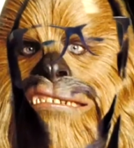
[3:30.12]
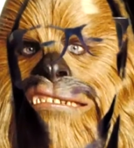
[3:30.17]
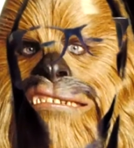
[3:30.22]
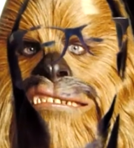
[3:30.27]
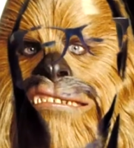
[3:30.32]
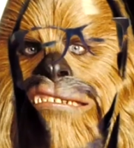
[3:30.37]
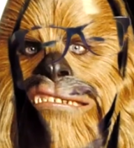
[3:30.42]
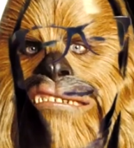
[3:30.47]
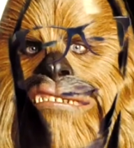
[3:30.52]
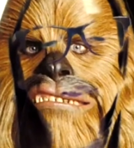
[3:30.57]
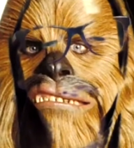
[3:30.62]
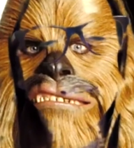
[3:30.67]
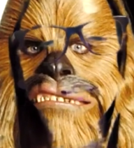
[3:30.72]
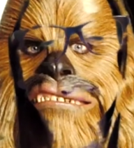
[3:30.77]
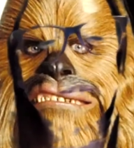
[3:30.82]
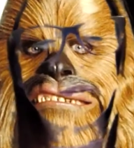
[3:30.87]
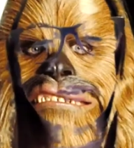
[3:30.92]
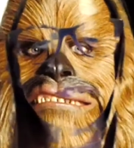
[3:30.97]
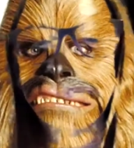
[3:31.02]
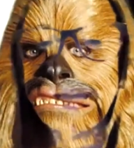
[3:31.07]
but I think it's
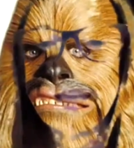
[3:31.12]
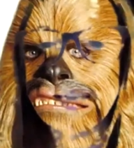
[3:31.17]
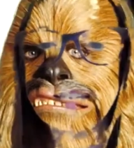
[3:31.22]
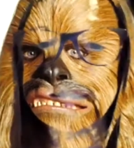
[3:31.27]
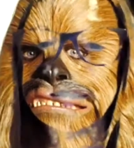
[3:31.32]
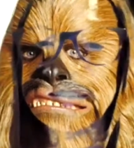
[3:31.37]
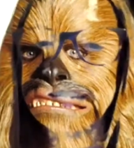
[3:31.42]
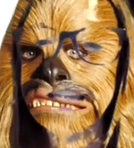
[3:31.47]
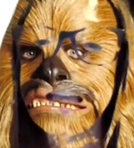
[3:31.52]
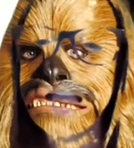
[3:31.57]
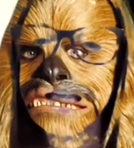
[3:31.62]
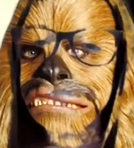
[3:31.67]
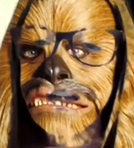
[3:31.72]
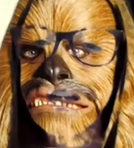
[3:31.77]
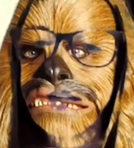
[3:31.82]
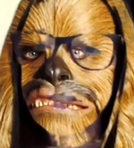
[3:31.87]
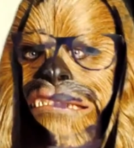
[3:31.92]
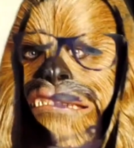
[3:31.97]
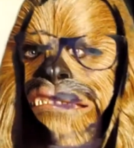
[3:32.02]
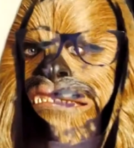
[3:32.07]
one of the best.
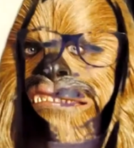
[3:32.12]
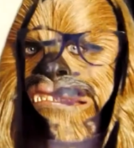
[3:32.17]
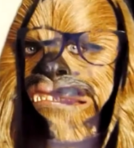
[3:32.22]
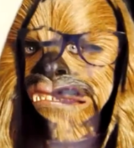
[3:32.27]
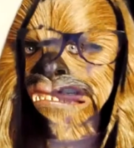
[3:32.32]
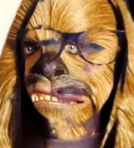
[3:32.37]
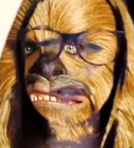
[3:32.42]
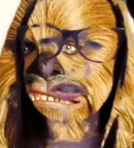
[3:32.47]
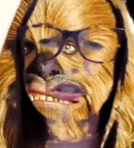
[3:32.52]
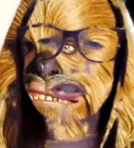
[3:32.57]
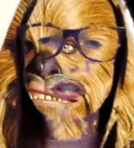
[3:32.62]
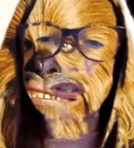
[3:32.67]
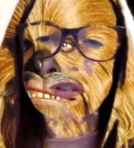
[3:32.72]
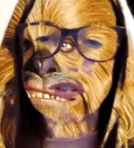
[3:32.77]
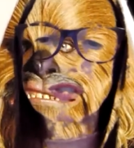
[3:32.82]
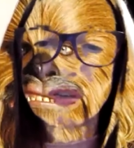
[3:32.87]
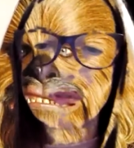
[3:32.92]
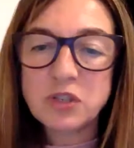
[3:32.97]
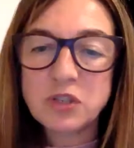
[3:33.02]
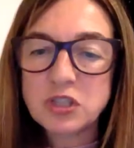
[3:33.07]
Other things you can do, so
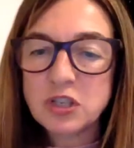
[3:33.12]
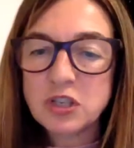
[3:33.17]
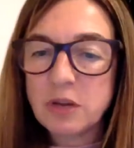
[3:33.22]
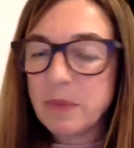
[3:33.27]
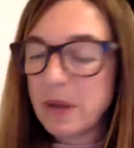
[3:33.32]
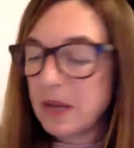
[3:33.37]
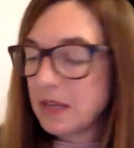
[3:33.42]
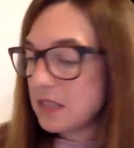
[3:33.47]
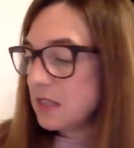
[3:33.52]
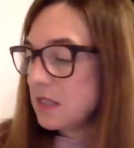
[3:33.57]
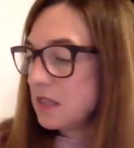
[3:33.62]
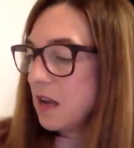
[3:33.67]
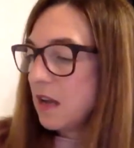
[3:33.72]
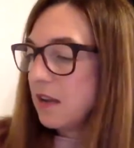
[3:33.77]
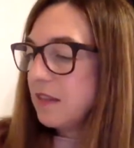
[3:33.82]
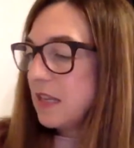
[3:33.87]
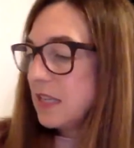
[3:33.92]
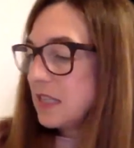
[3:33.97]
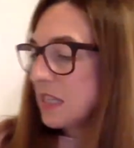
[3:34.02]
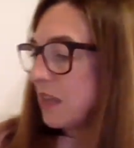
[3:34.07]
if I just go back to
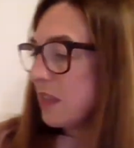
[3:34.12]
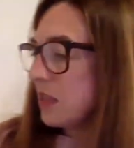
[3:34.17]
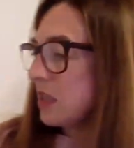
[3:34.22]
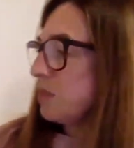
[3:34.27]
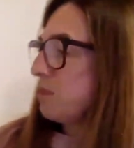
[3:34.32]
none, let's get this